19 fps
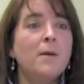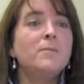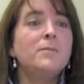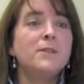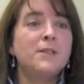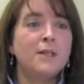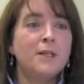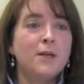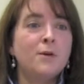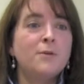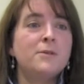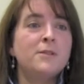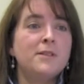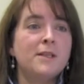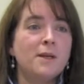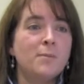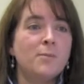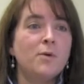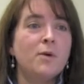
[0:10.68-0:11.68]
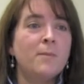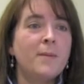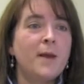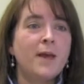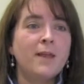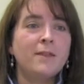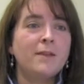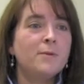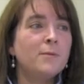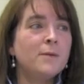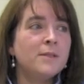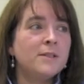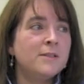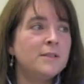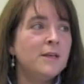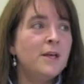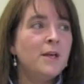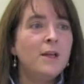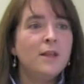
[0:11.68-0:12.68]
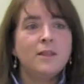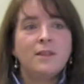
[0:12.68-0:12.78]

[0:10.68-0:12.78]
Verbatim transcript: come to know Singapore Math, it was